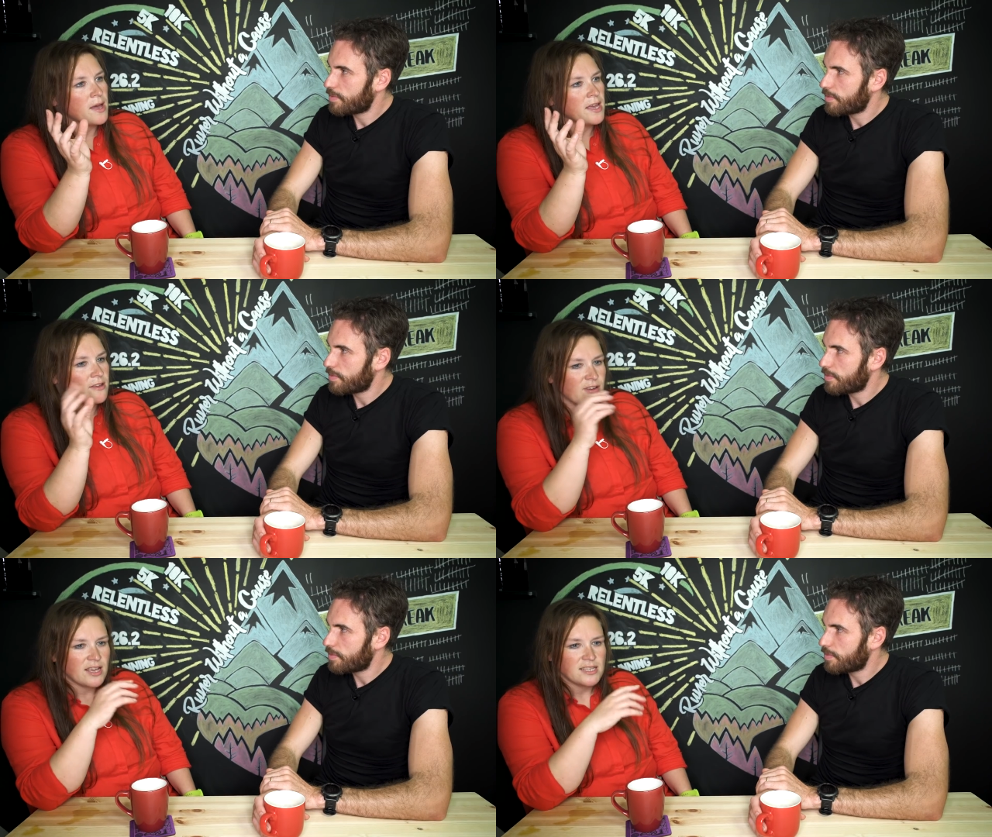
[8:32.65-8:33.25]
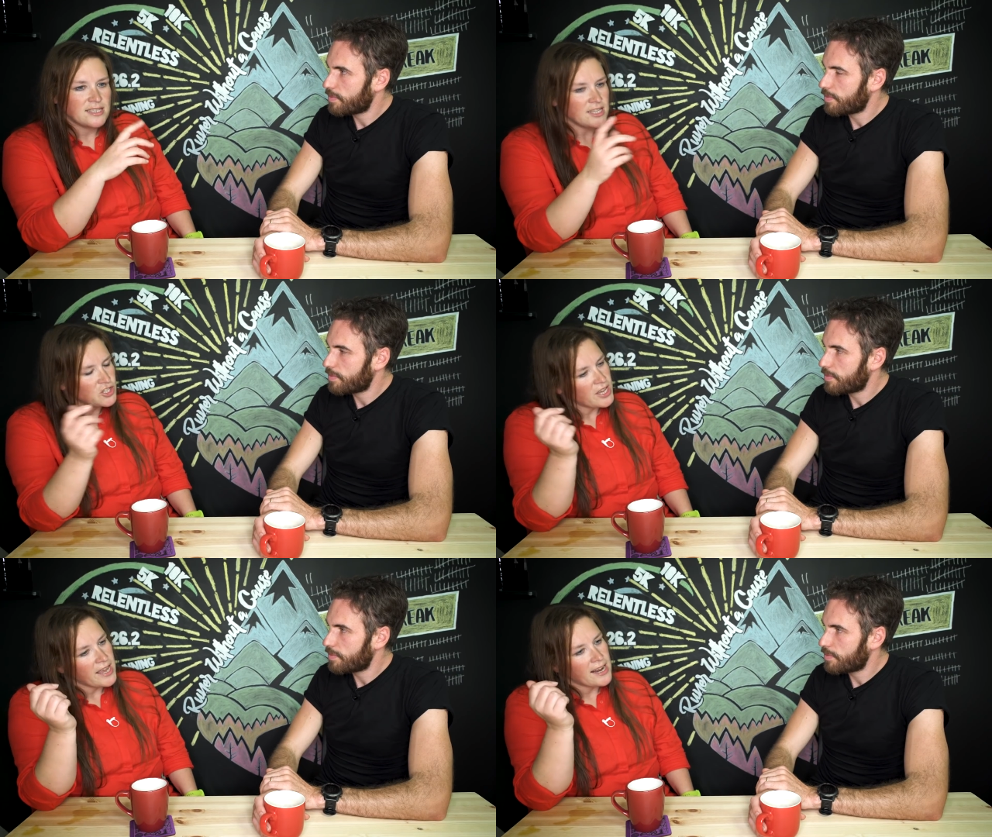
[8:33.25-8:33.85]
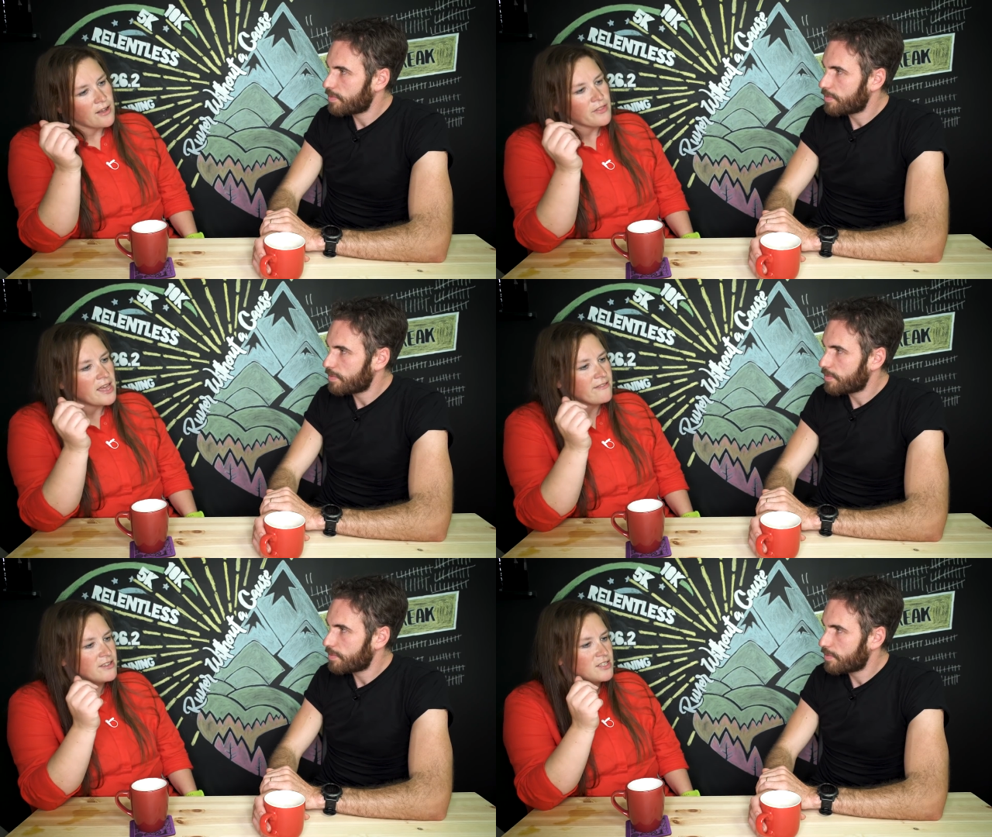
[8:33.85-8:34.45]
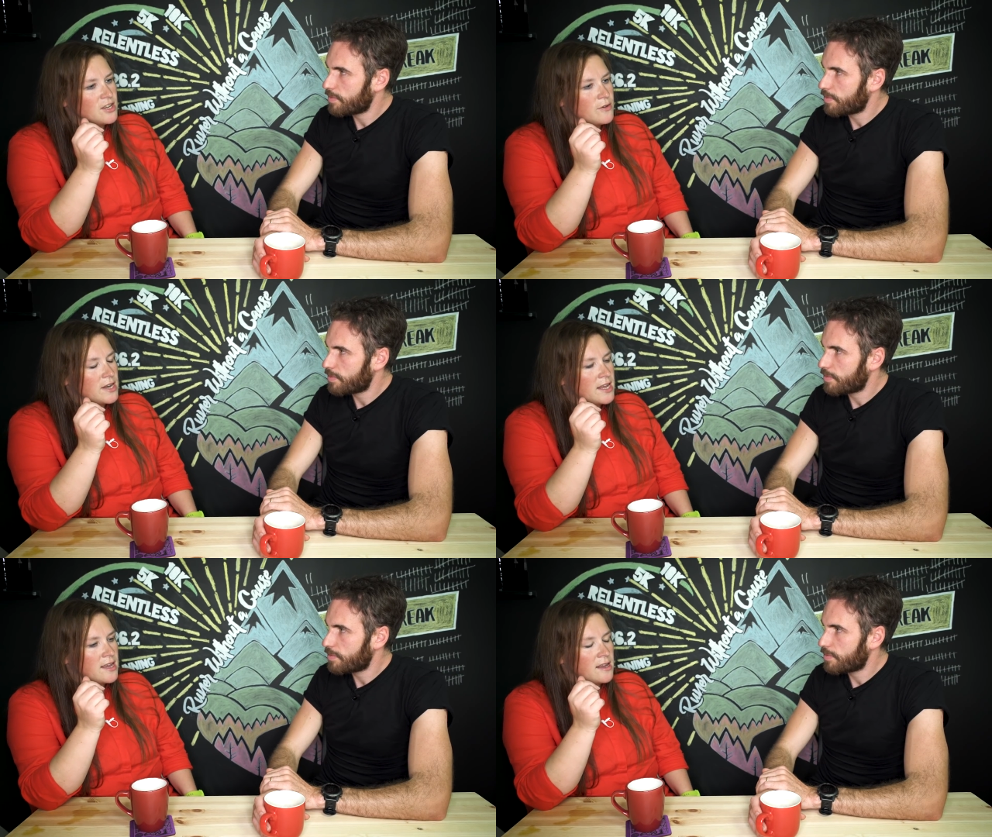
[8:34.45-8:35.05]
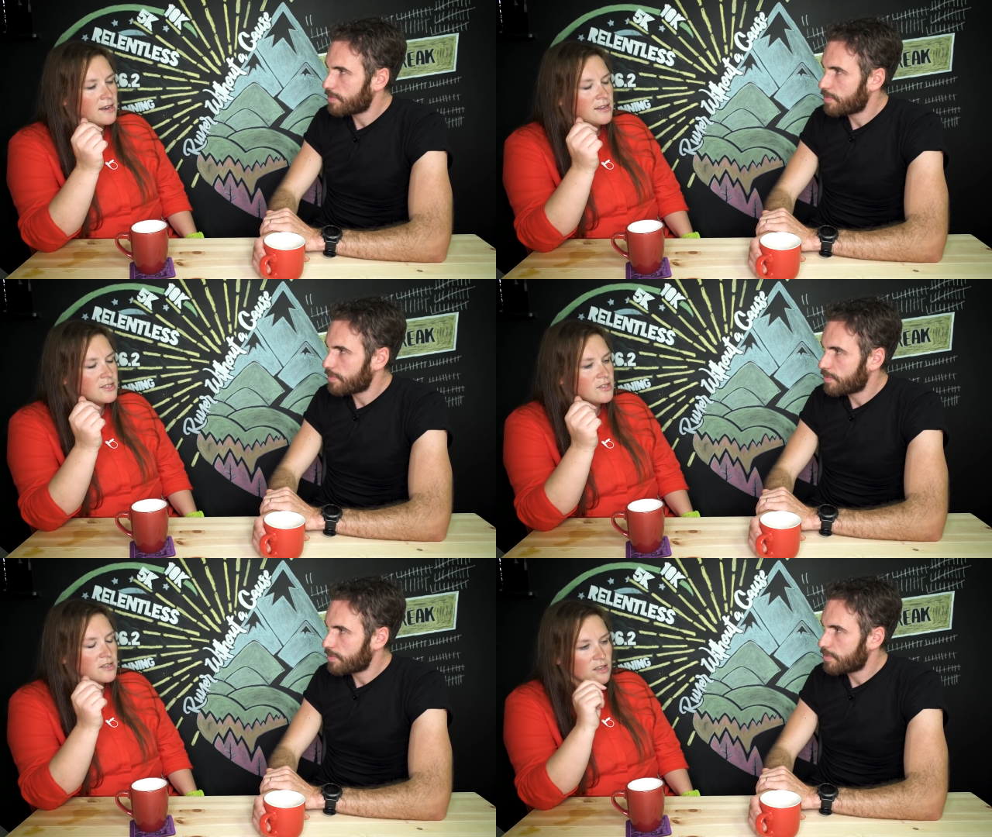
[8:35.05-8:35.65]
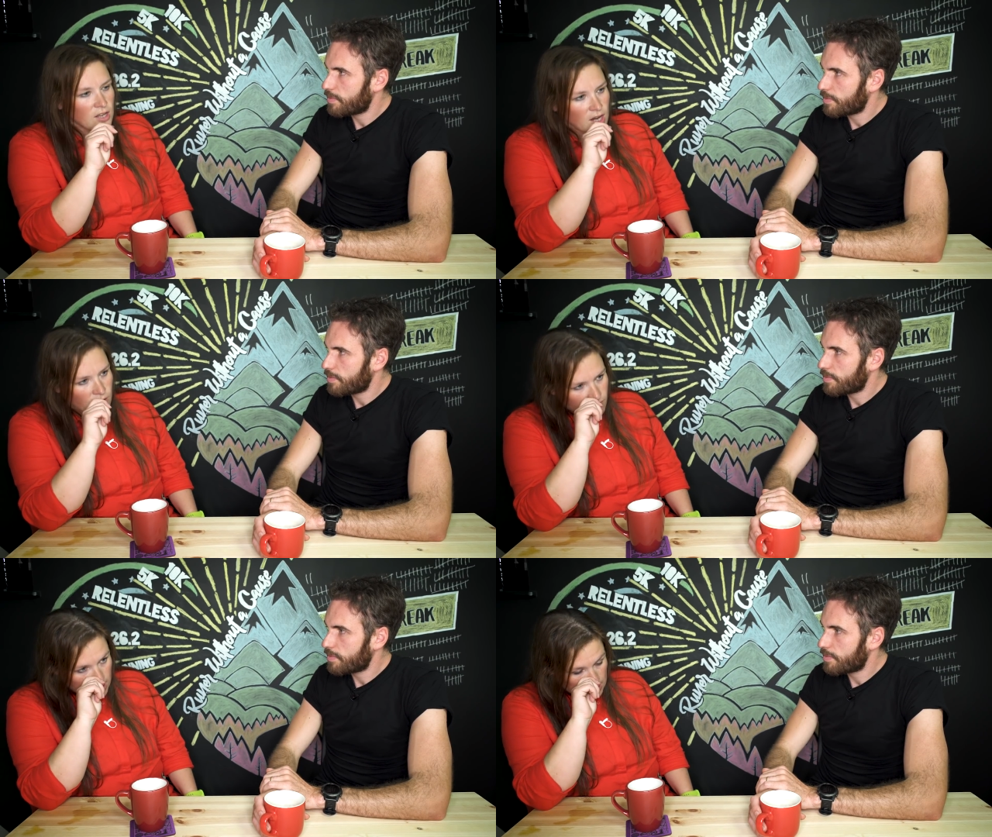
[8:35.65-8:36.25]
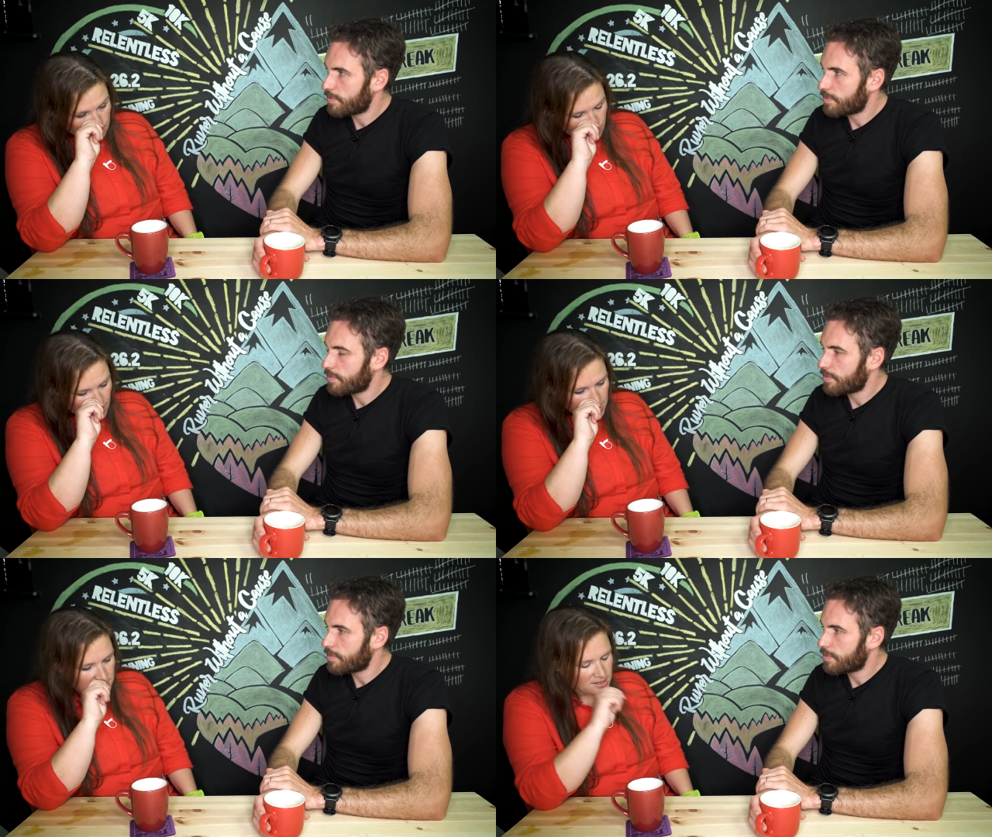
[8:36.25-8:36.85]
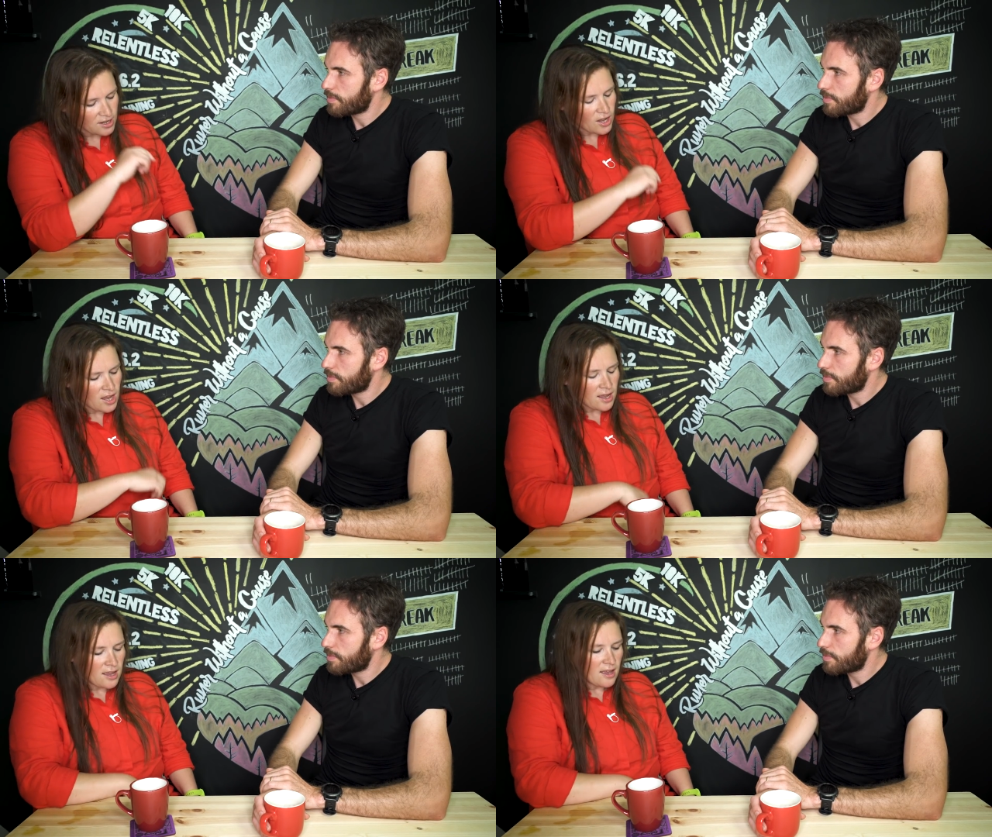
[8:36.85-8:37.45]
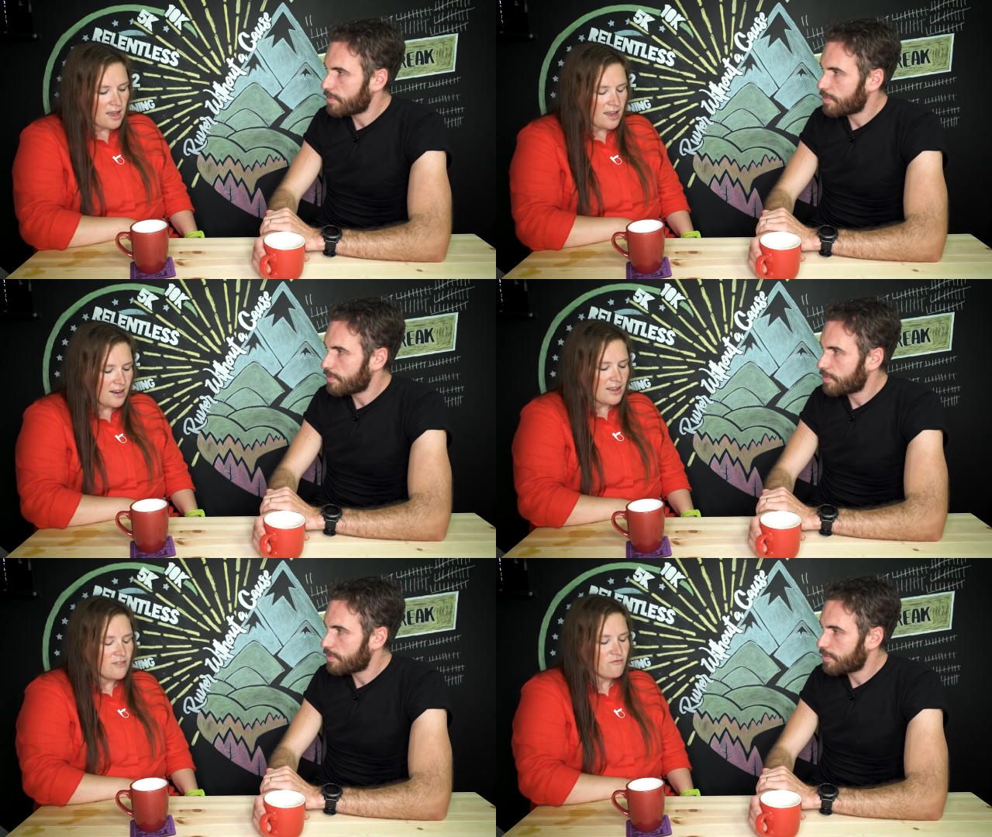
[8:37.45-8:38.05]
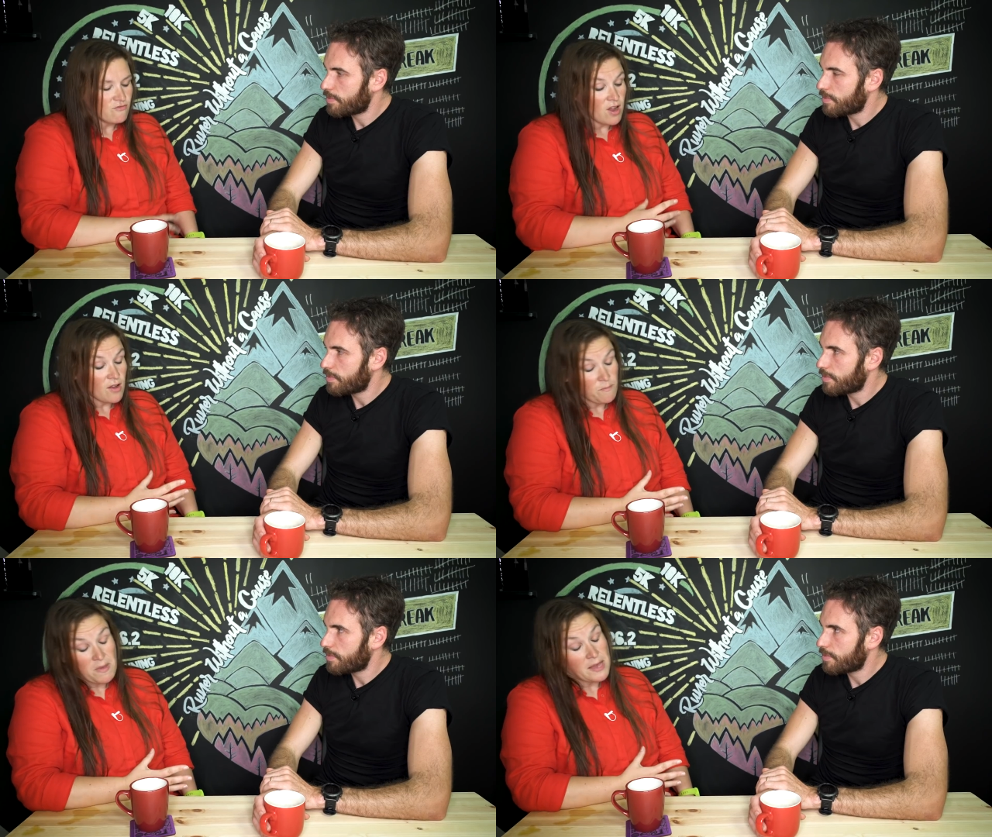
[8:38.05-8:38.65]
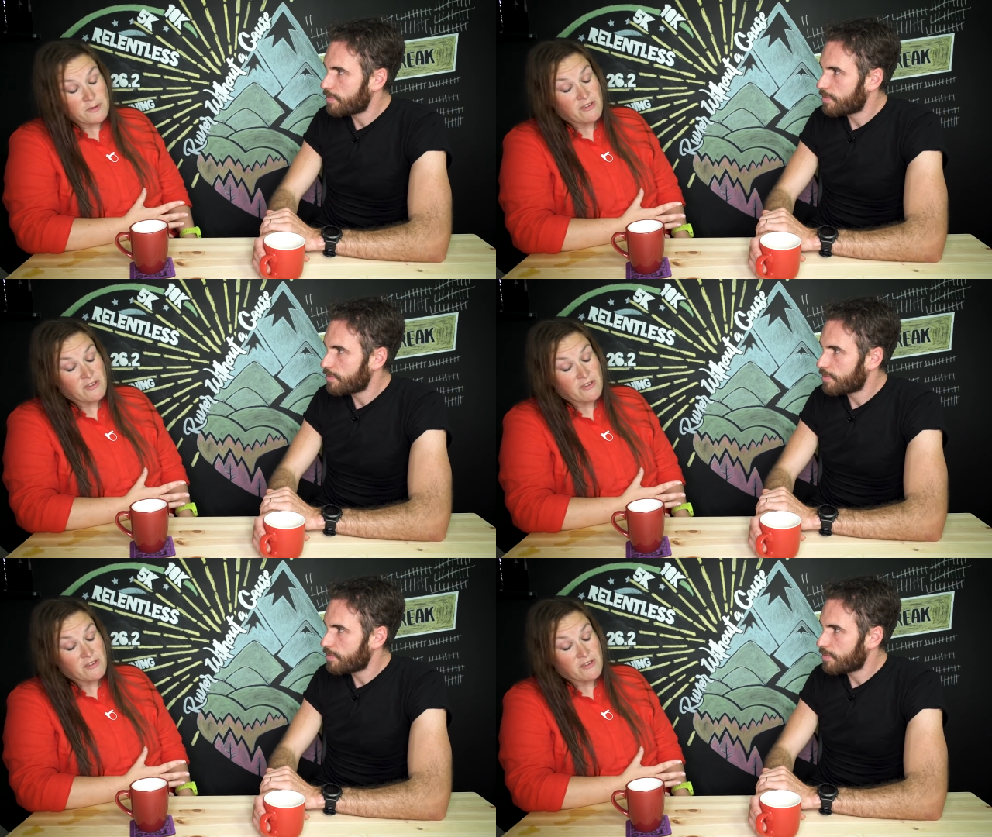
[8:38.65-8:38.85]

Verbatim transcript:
Speaker 1: by you. He sees you getting out there and doing it and he's, you know, really impressed. And I, it made me